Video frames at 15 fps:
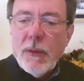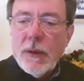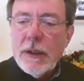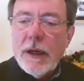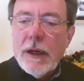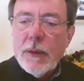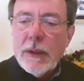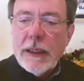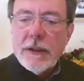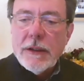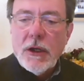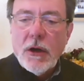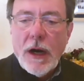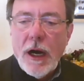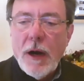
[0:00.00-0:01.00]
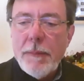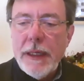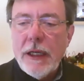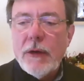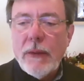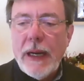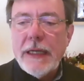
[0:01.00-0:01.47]
she would like to know
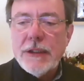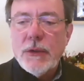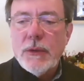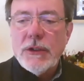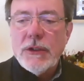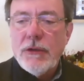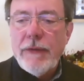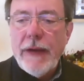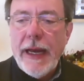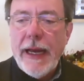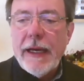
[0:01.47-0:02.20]
how many graduates